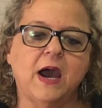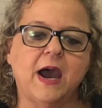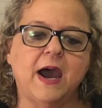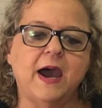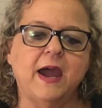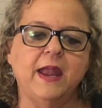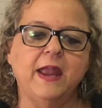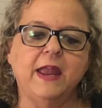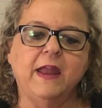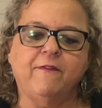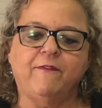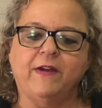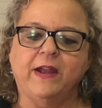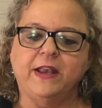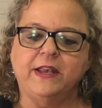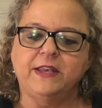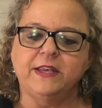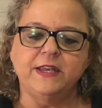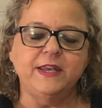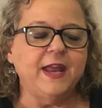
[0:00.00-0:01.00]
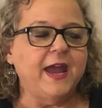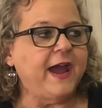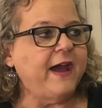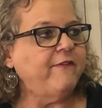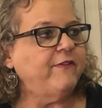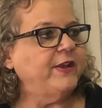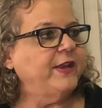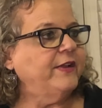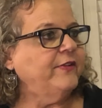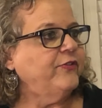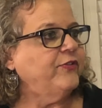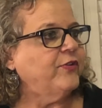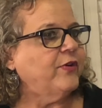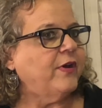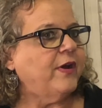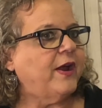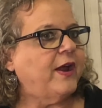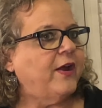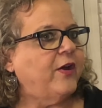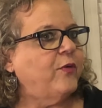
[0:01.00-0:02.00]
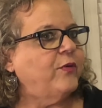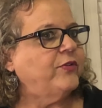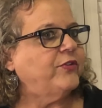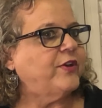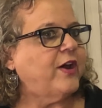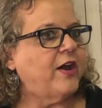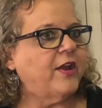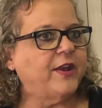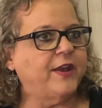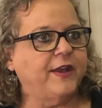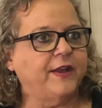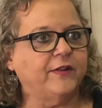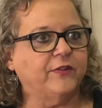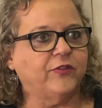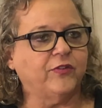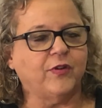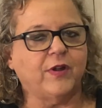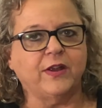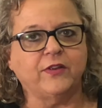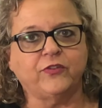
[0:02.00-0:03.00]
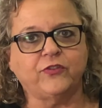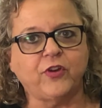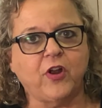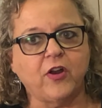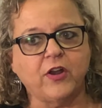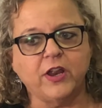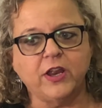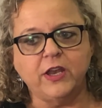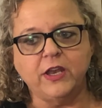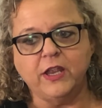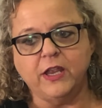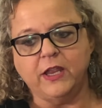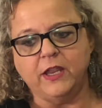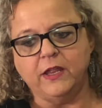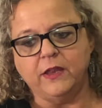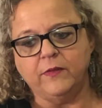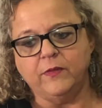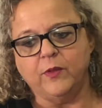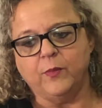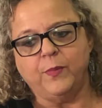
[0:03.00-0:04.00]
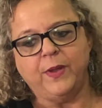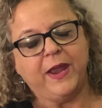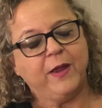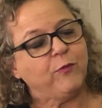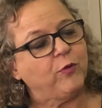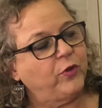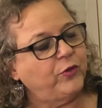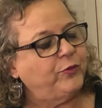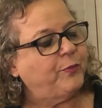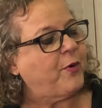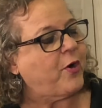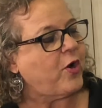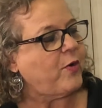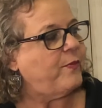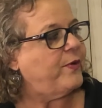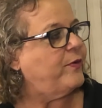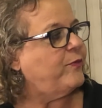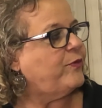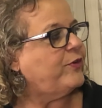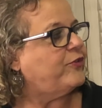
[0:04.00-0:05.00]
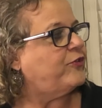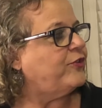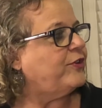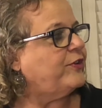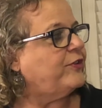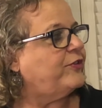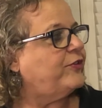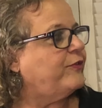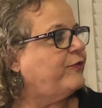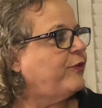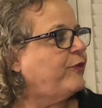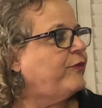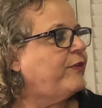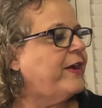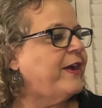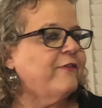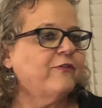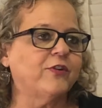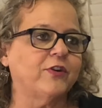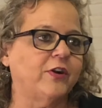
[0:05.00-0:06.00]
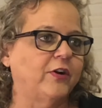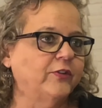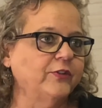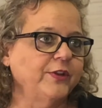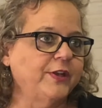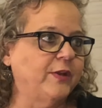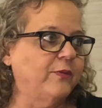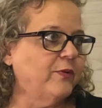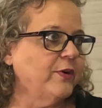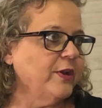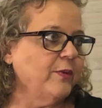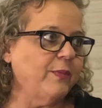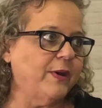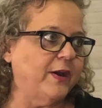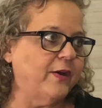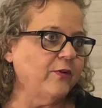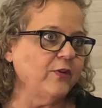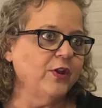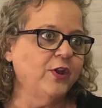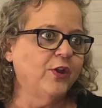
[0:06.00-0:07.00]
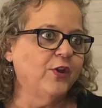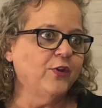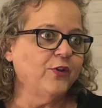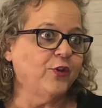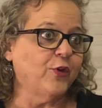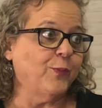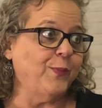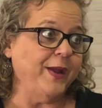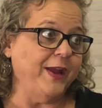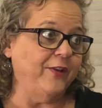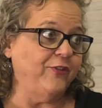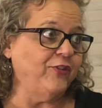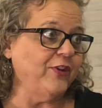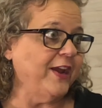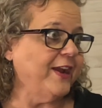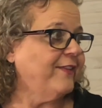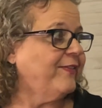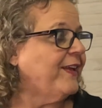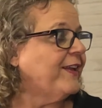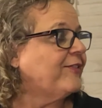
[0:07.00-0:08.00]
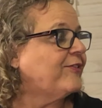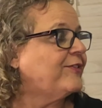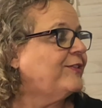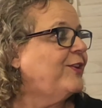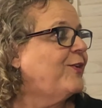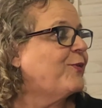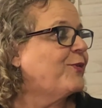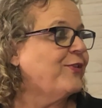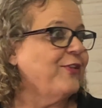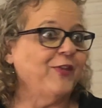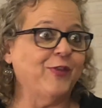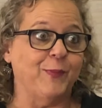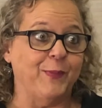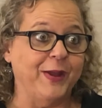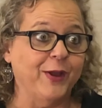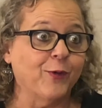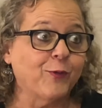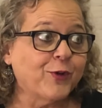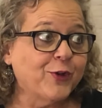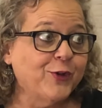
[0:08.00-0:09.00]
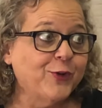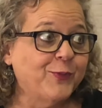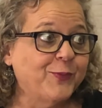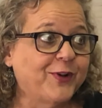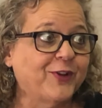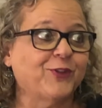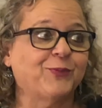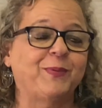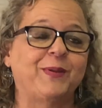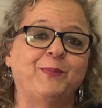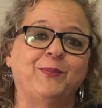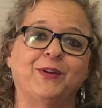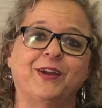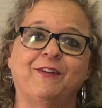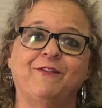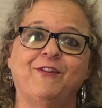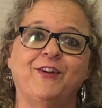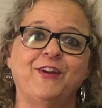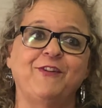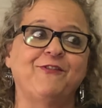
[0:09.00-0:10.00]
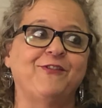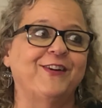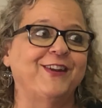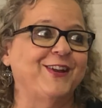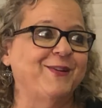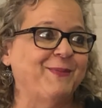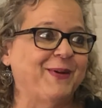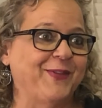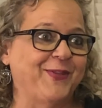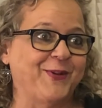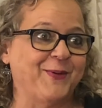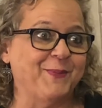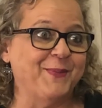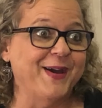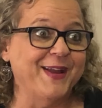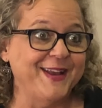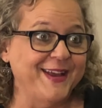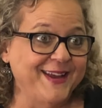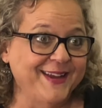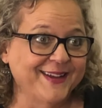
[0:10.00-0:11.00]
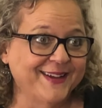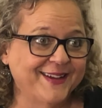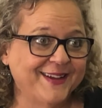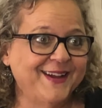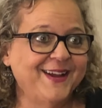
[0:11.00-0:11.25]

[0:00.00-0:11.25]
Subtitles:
if I didn't have an answer, I always got an answer. I started in the payroll department, which is, if you've ever called anyone about your paycheck, that's lower than the mailroom because people get very funny about their money.